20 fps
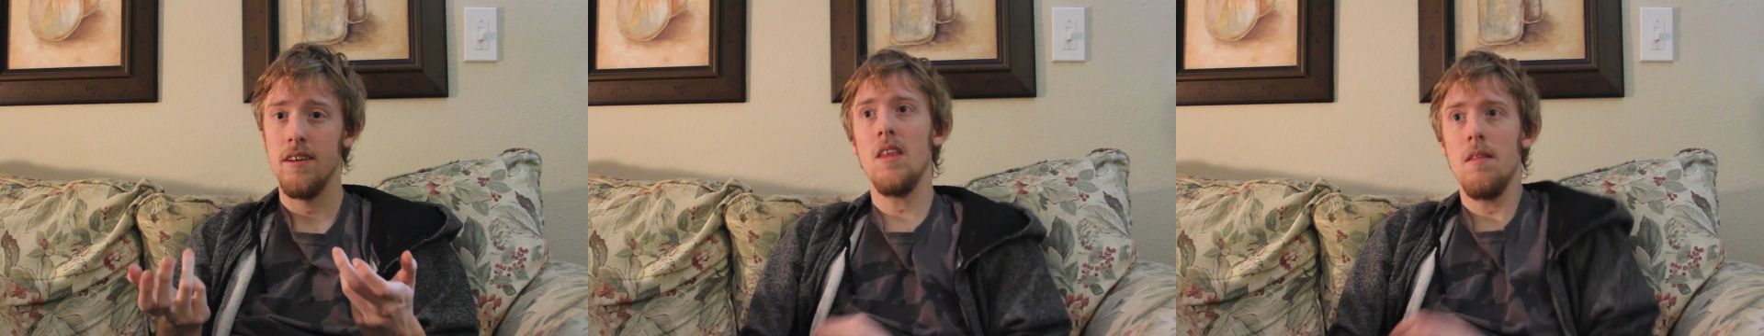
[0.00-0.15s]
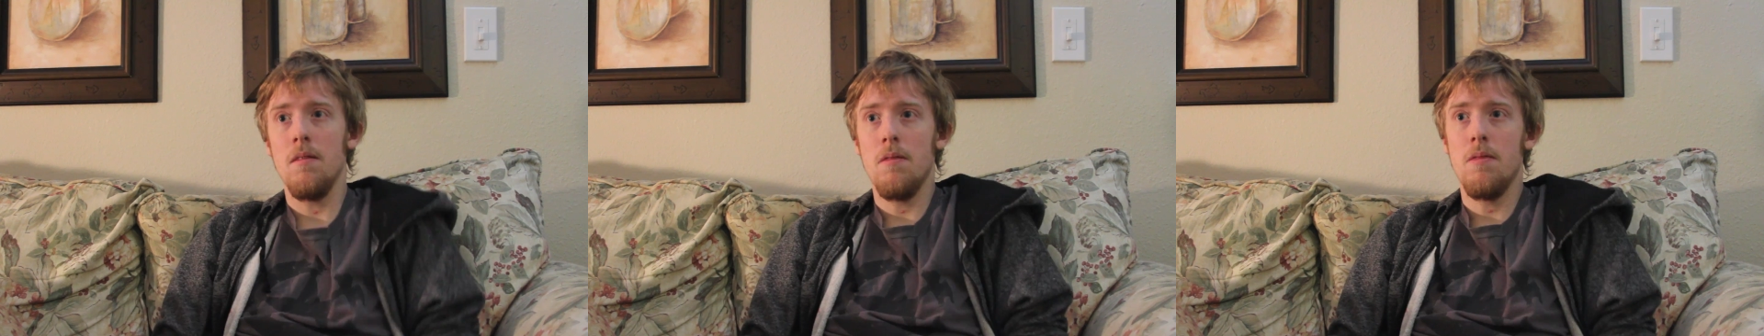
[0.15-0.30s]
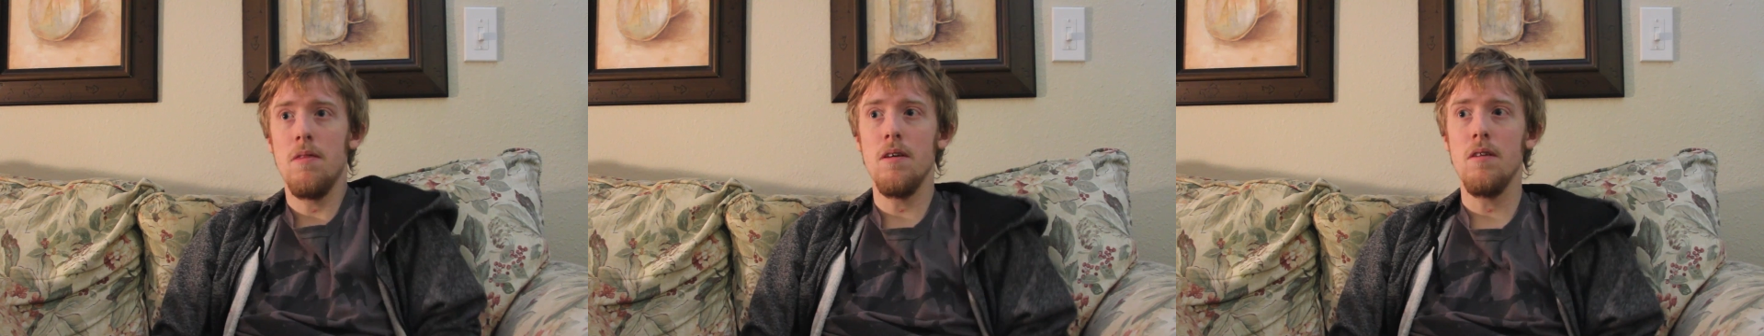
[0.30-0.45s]

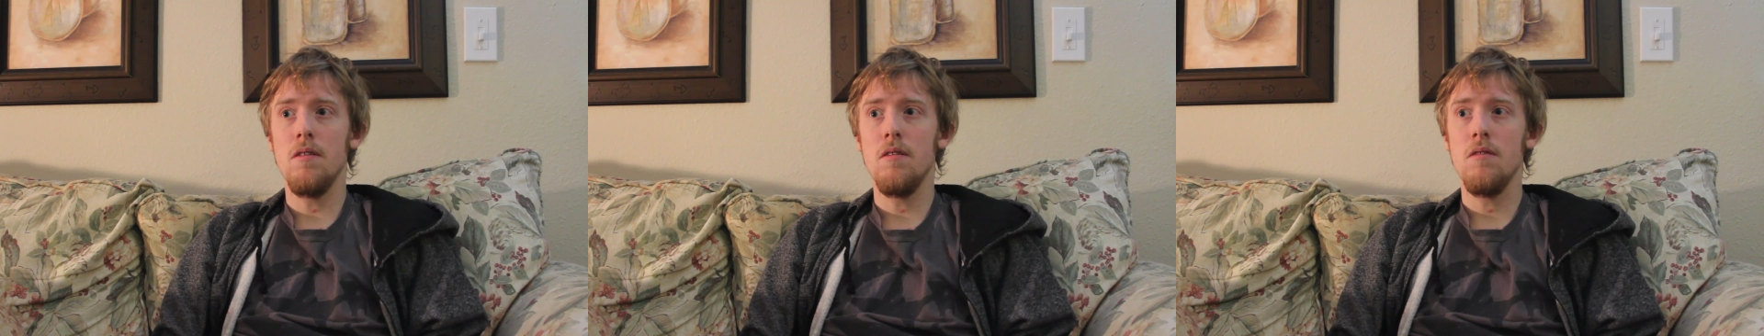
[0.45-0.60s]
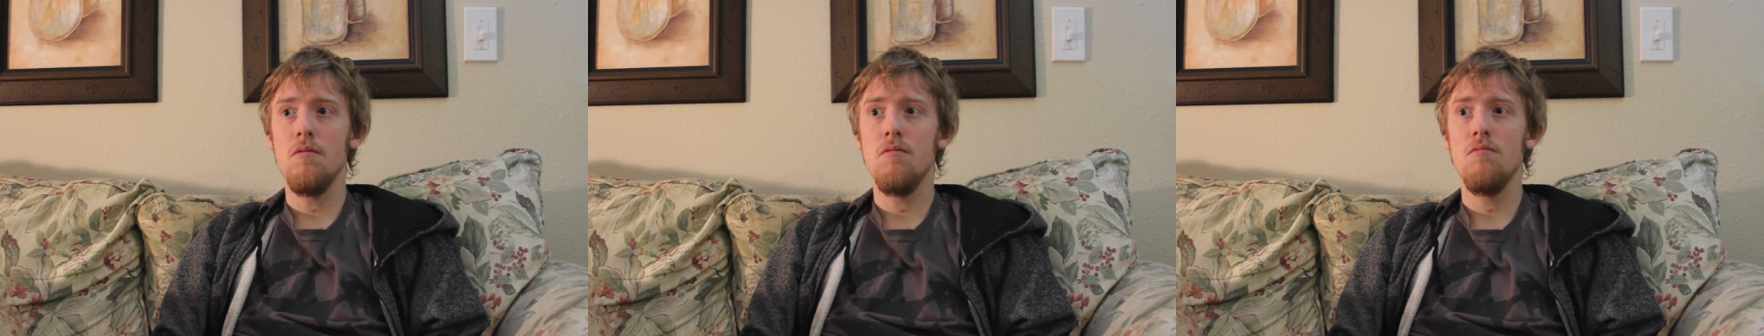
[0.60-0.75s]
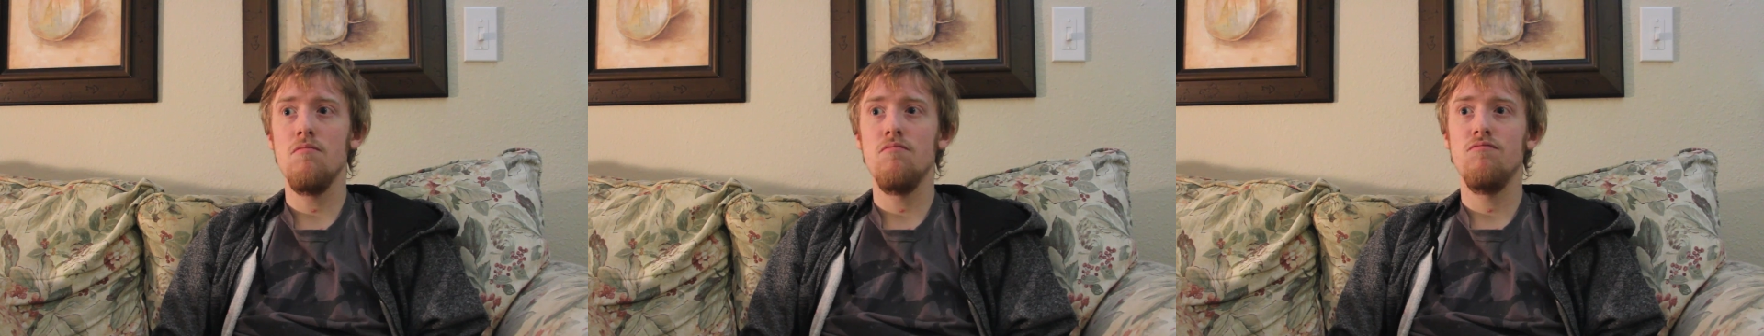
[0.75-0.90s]

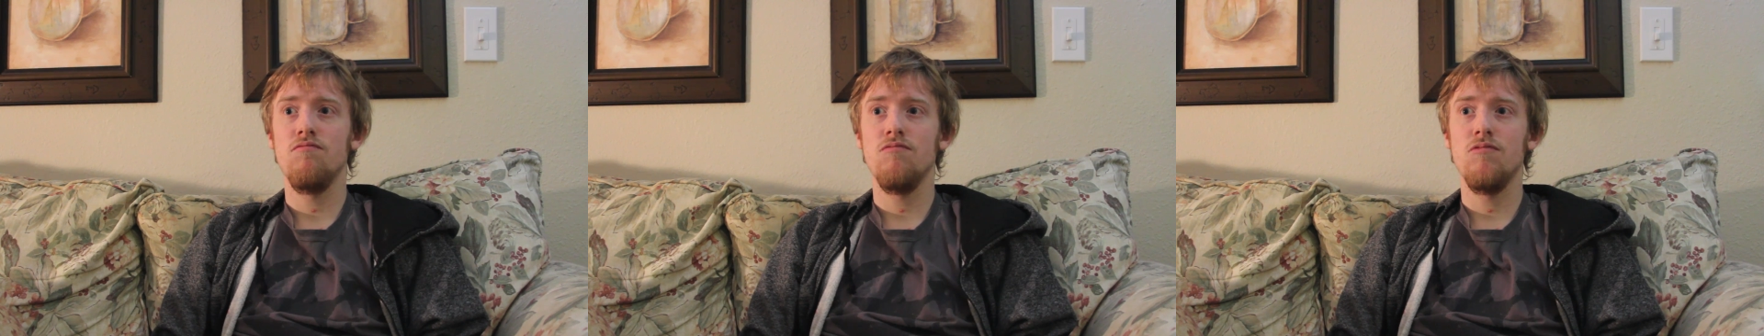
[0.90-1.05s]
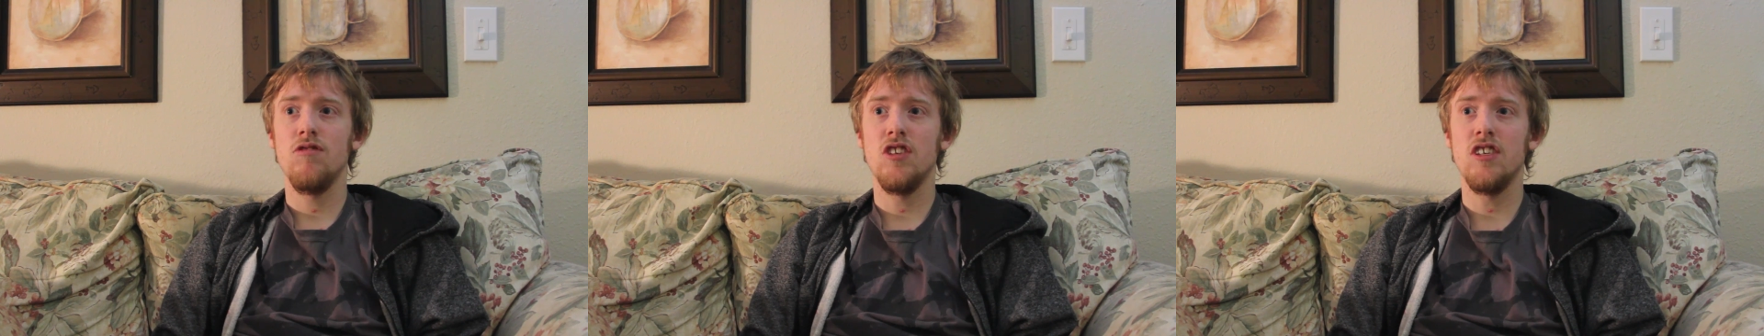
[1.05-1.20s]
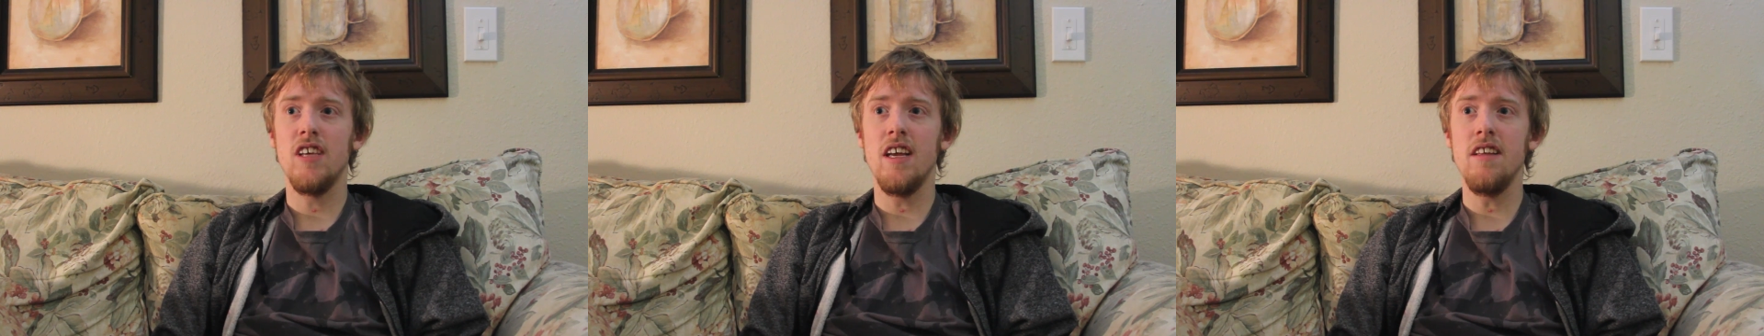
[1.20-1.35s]
The
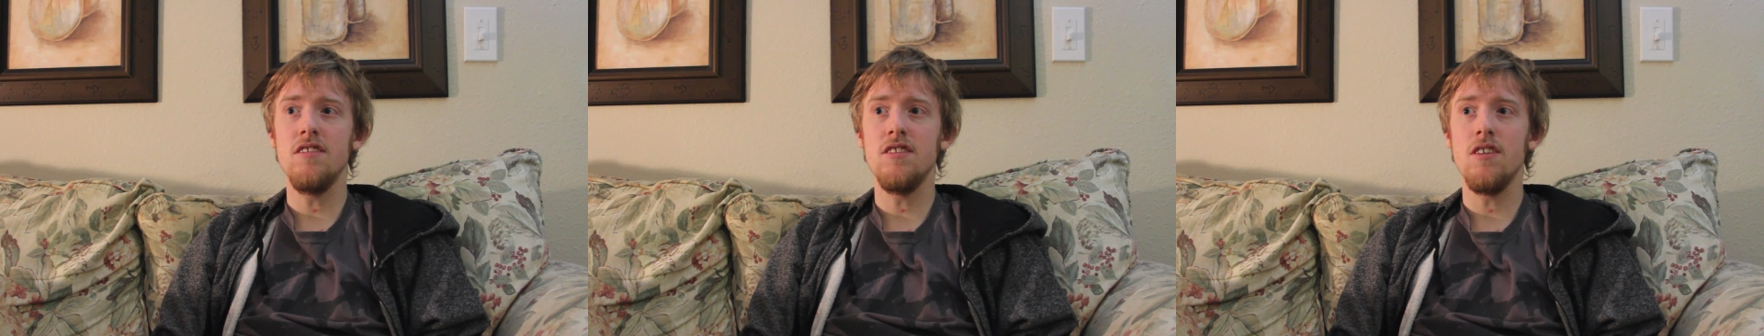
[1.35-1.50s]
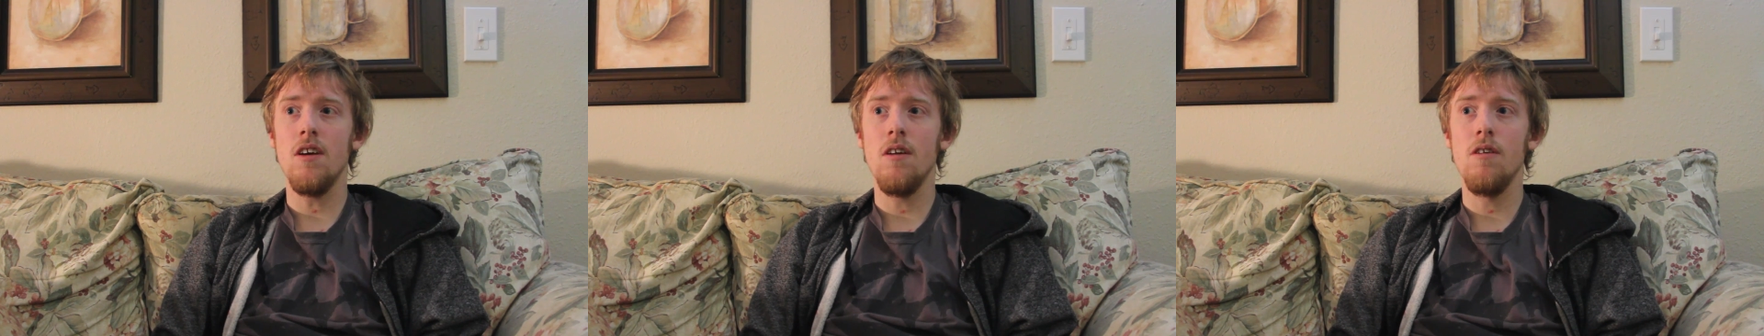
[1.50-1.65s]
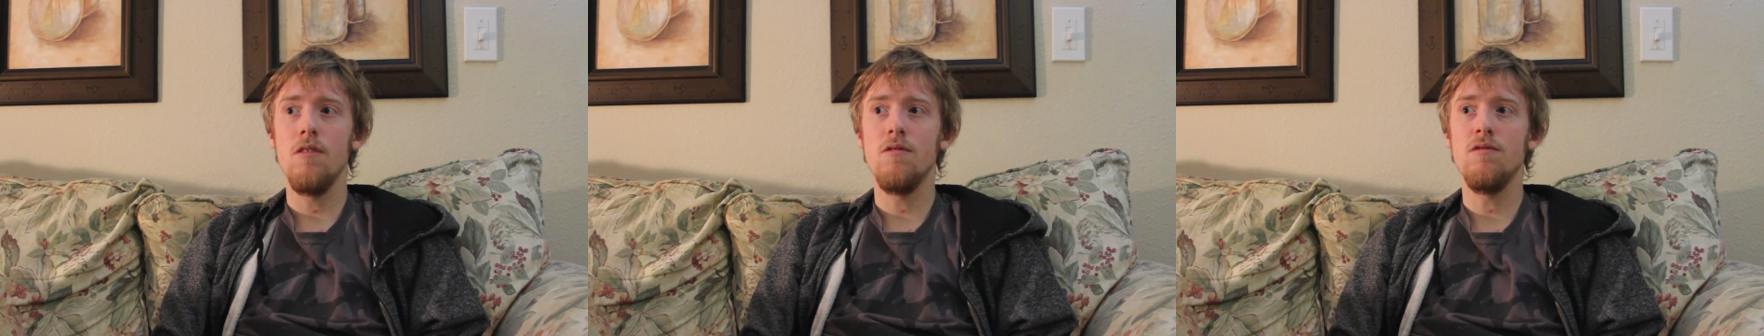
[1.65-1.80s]
sense
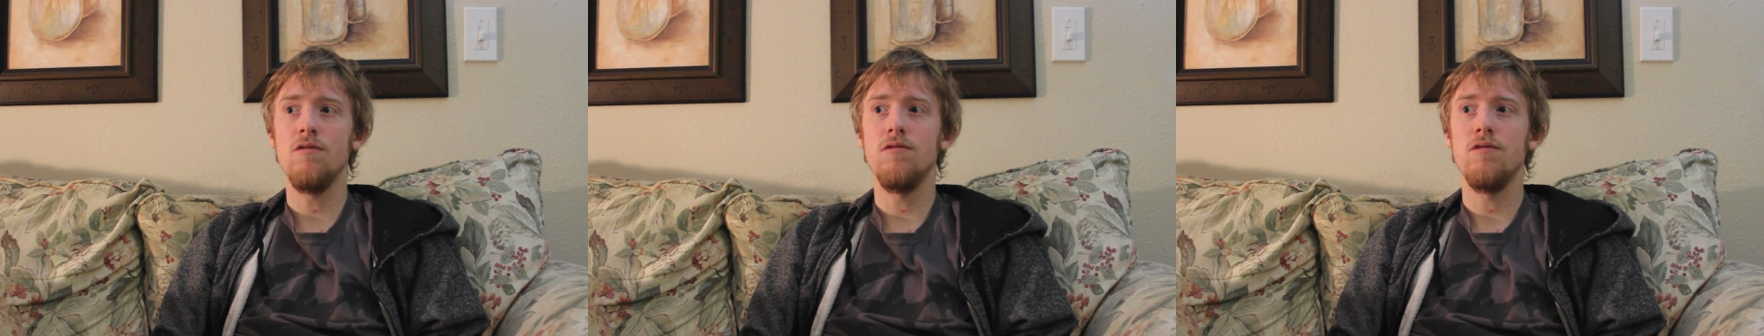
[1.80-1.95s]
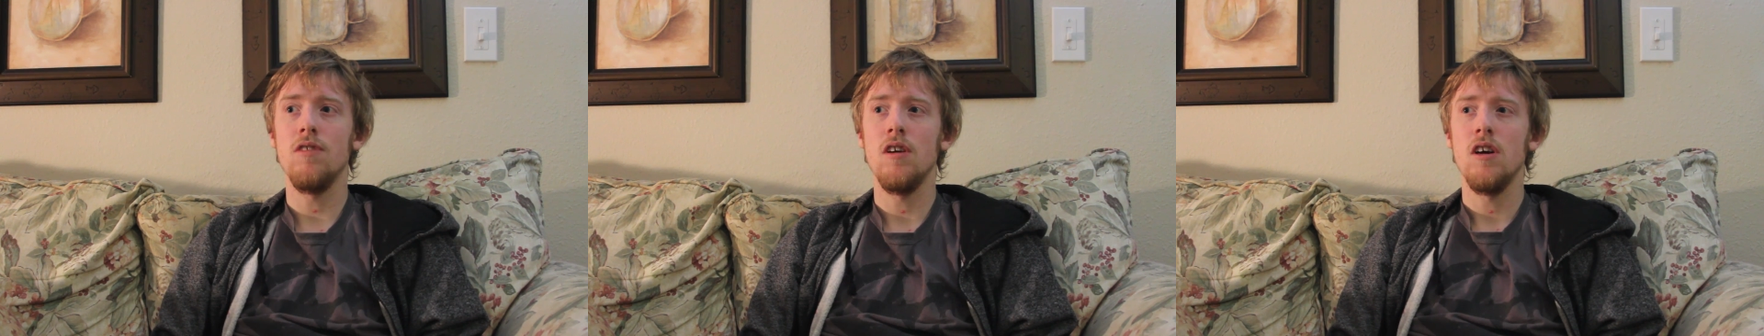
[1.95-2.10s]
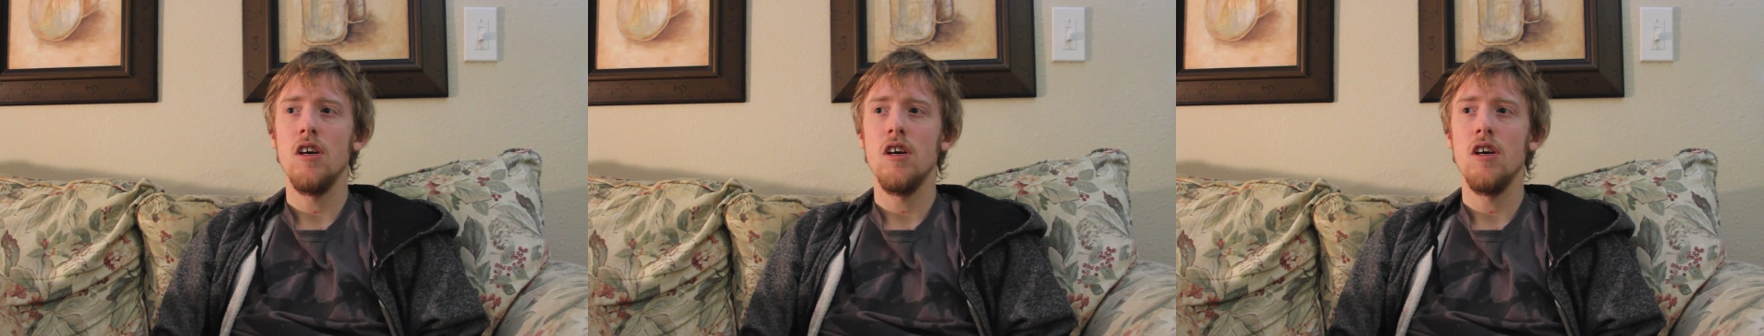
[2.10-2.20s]
of